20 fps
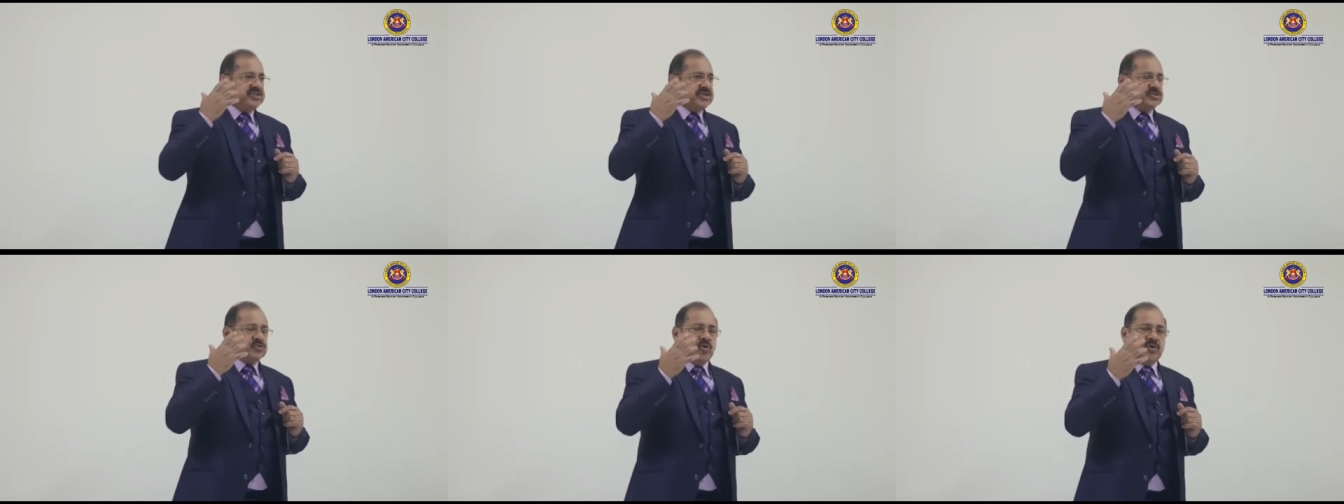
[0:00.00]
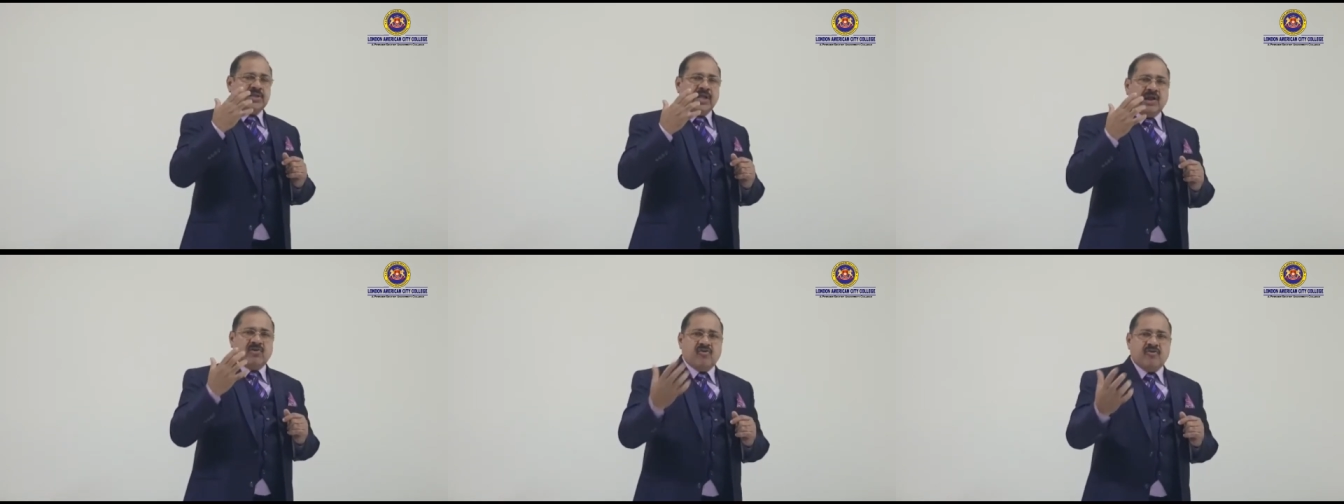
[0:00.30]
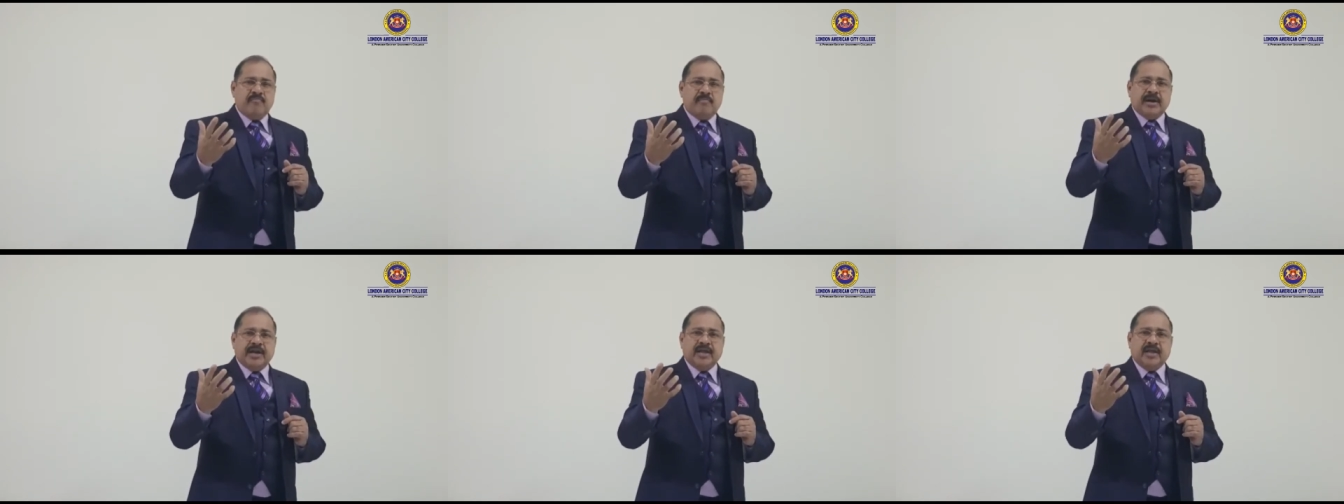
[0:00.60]
is called the love
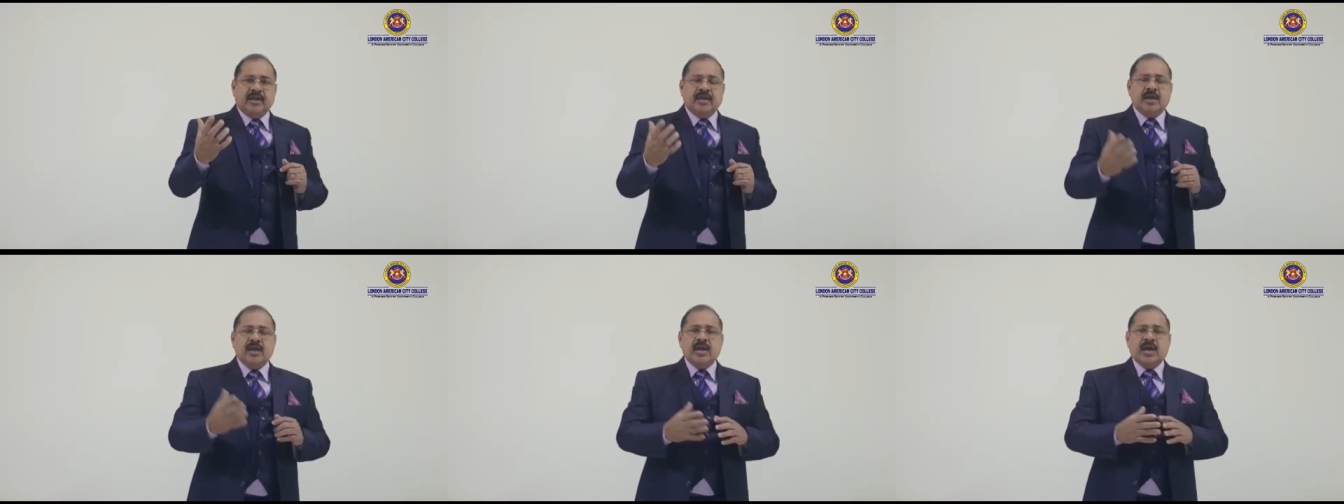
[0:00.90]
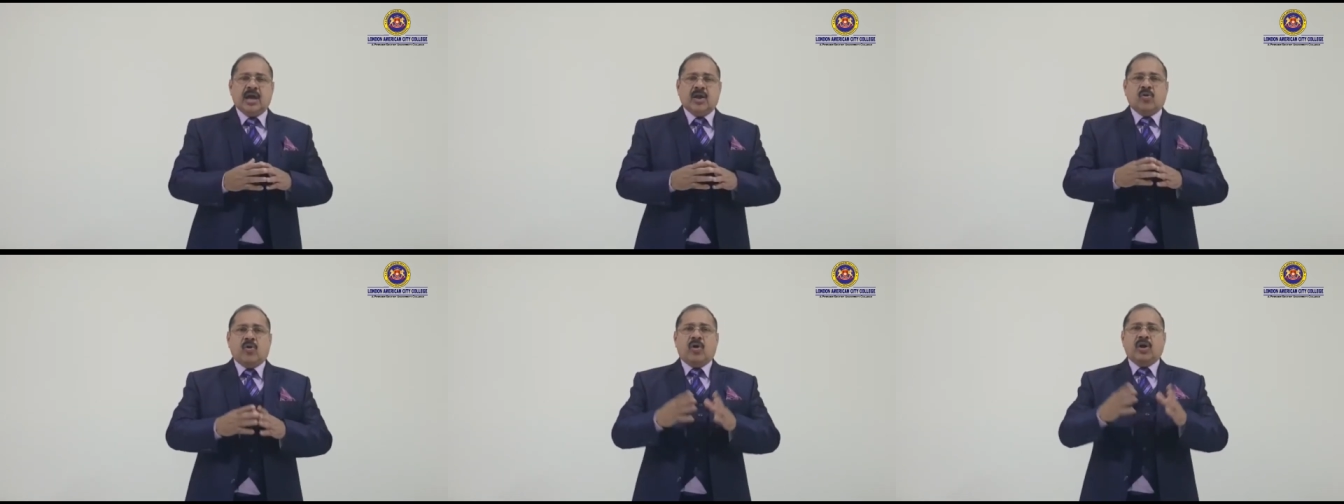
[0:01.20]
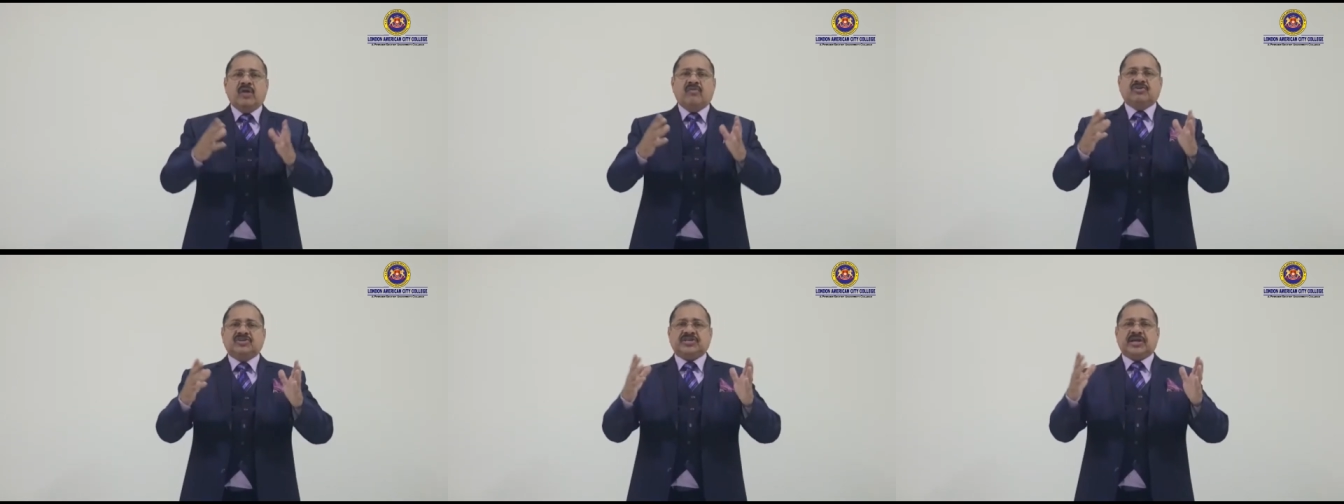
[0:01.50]
of money, and all
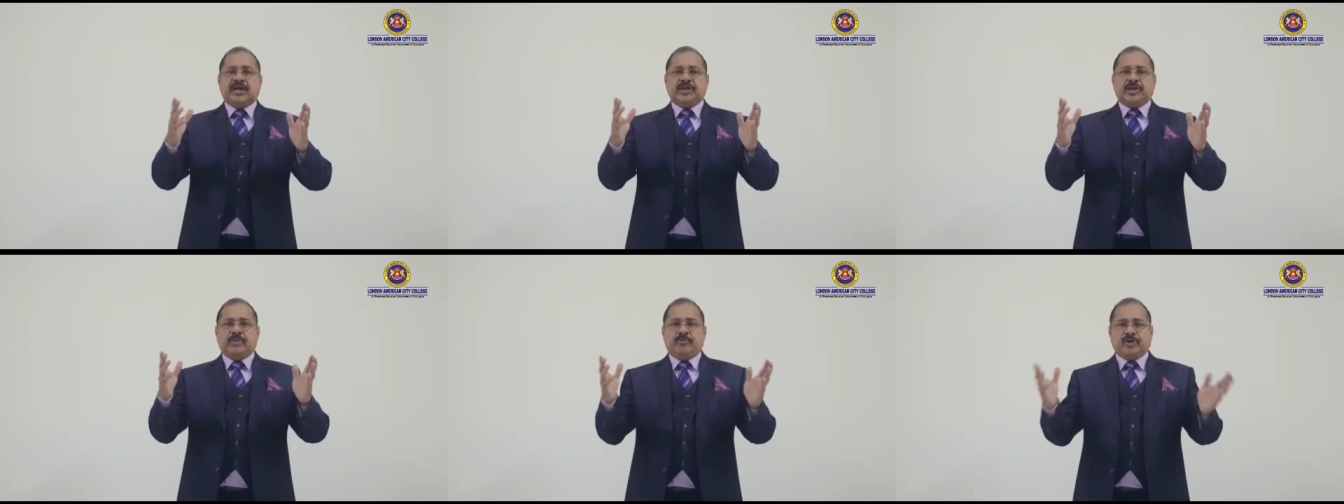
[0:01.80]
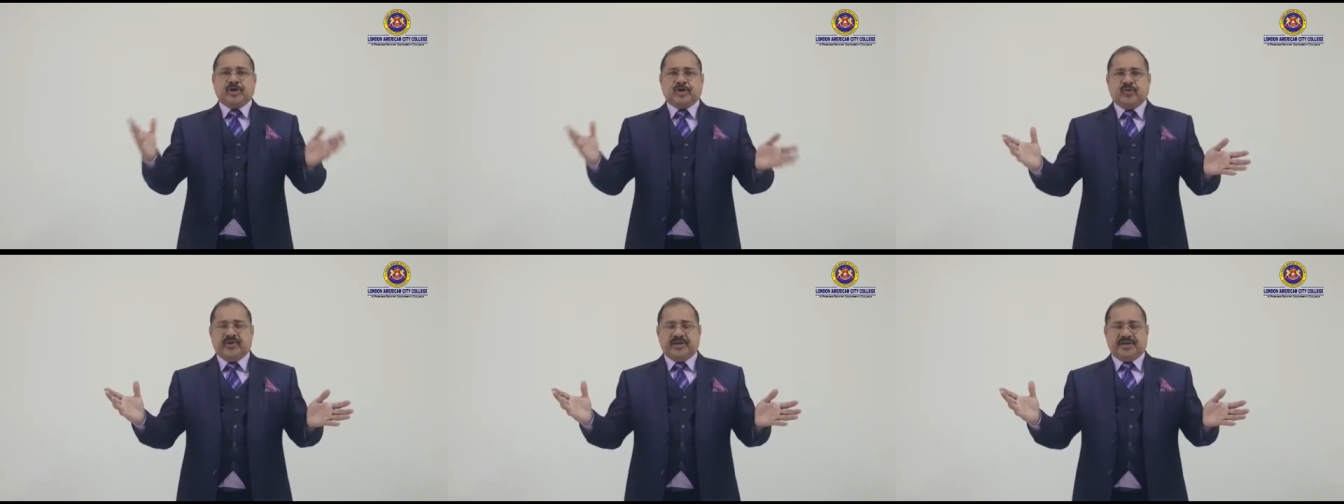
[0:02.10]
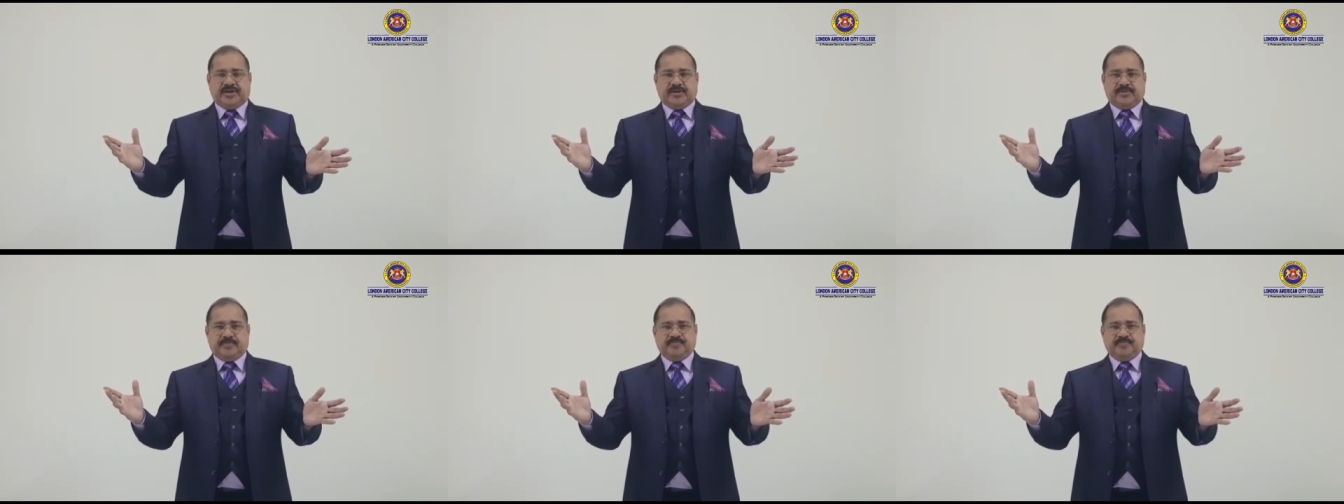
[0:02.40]
evils are attributed to it."